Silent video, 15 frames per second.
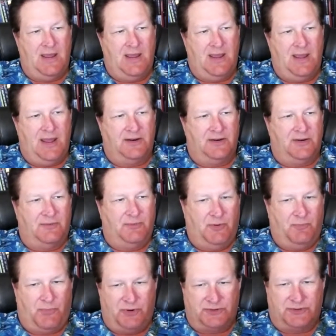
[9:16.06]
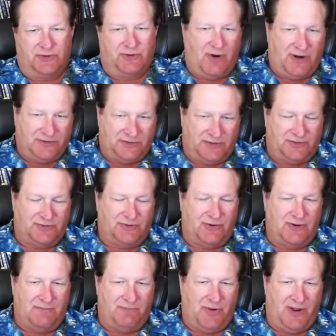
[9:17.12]
and the person across the
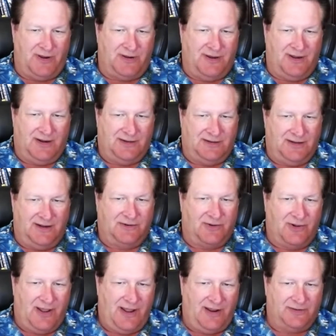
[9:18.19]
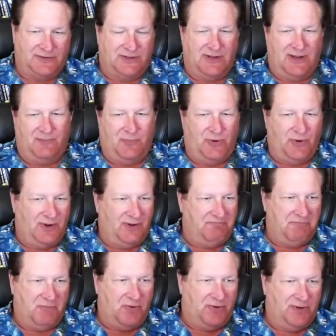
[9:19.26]
street bought an identical house and they put
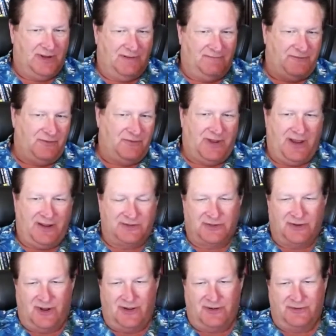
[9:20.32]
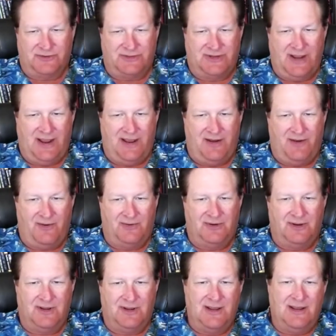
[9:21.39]
only a few $1,000s down,
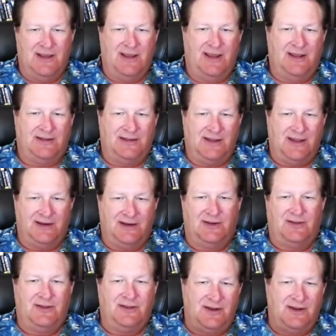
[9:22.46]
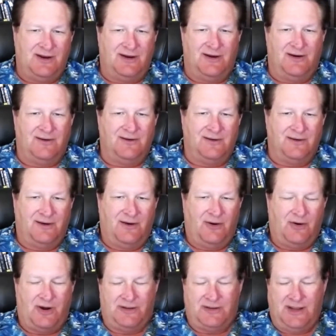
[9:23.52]
at the end of the year,
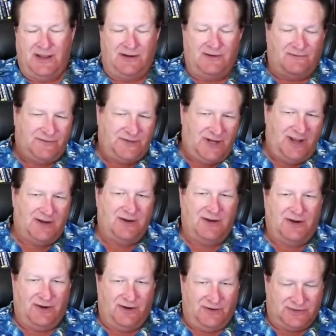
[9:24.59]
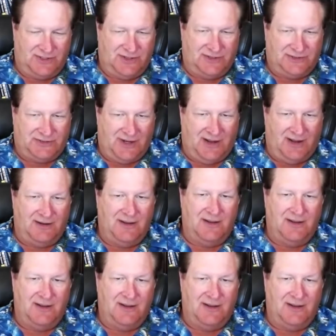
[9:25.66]
or at the end of 10 years, let's say,